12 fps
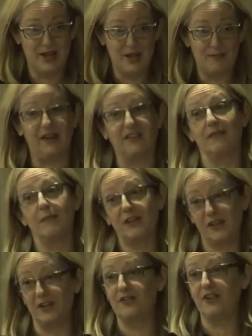because some other
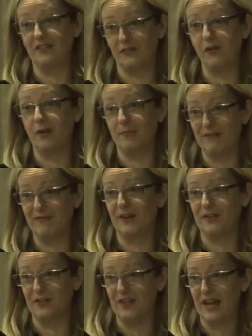countries have gone a bit
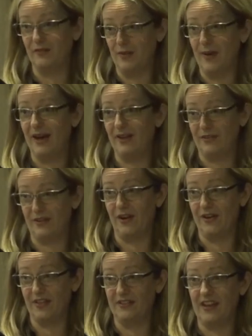further down the path than
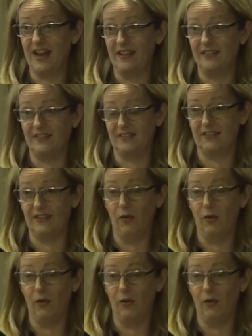Ireland has.